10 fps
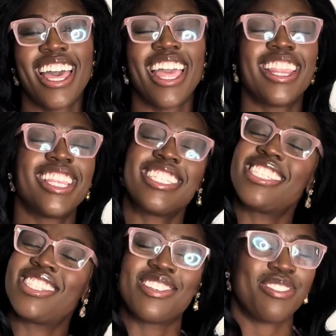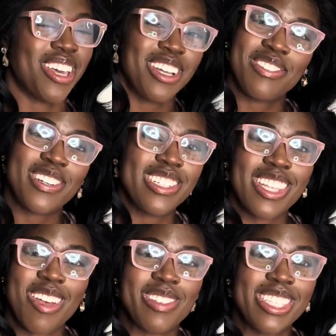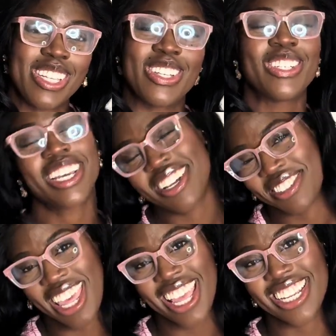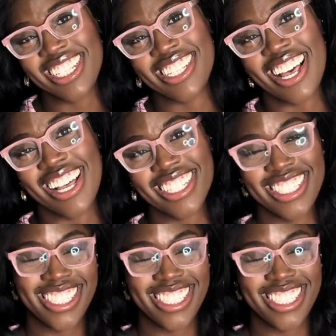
and this is the very first episode of Candid Talks.